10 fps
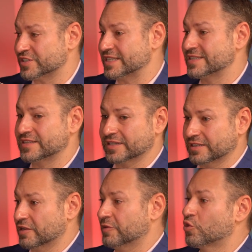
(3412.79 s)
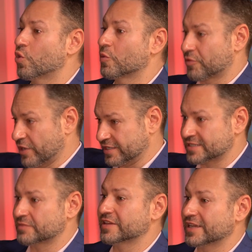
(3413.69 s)
Resisting incorporating
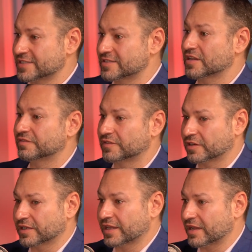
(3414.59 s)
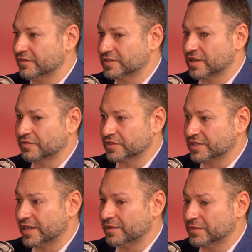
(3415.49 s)
some of that stuff are going to have the tougher
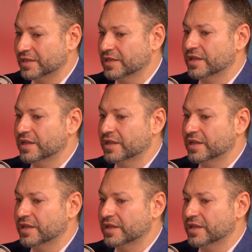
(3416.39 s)
time,